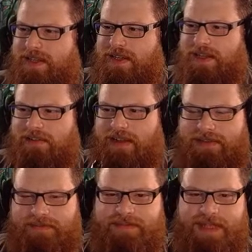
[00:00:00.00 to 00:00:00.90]

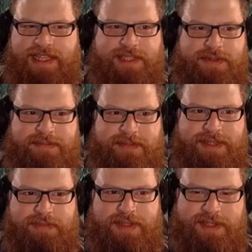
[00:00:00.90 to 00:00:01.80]
Alright, we'll get to it.
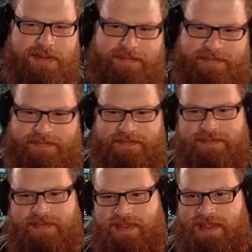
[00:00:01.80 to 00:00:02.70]
We'll do it.
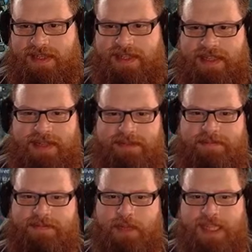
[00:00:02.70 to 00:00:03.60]

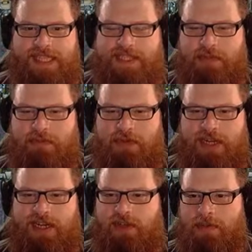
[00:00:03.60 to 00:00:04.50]
When this is up and
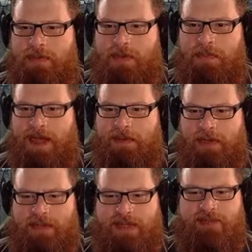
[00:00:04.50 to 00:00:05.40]
running, I've got a bit more power
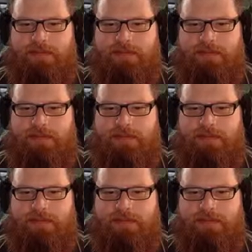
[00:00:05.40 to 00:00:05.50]
coming in. We'll